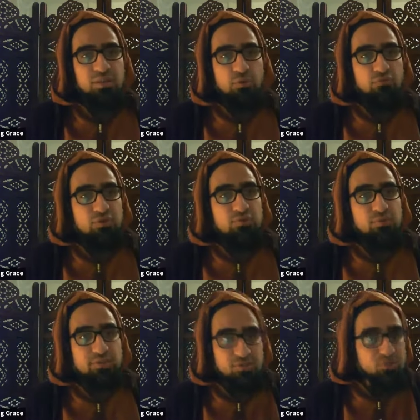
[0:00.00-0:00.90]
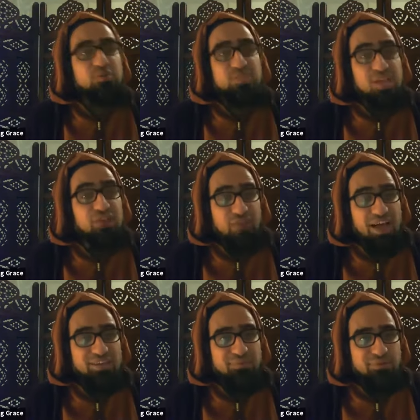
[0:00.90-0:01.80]
the Prophet had such concern for
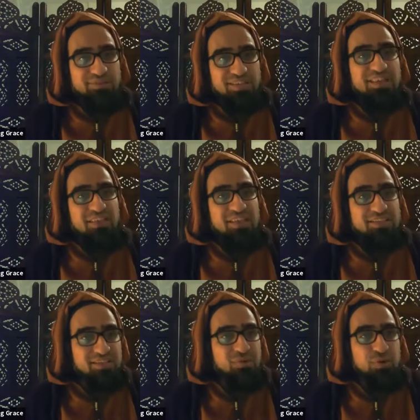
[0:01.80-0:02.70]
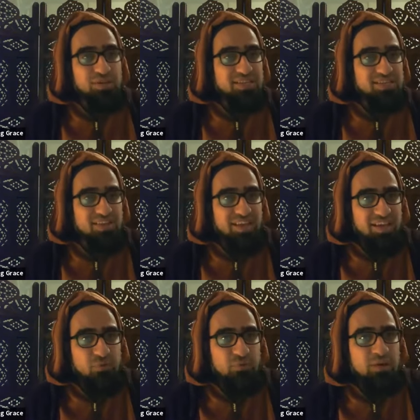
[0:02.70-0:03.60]
animals that he didn't want to
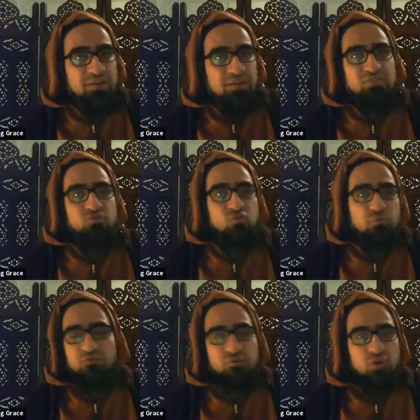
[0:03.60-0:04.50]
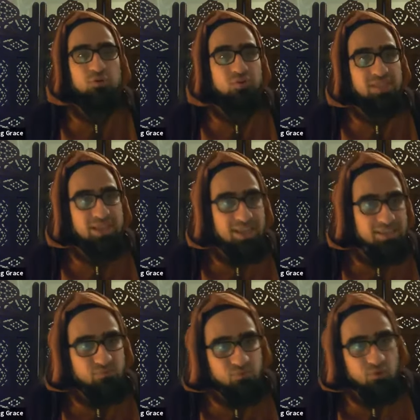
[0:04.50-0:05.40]
disturb this group of dogs. So he said,
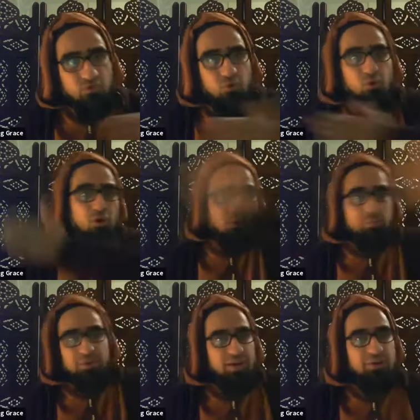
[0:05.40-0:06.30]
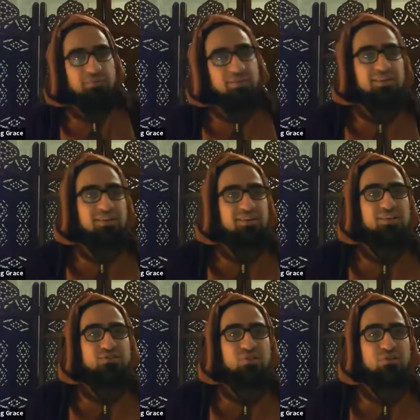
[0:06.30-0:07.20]
let's move the whole army around. This is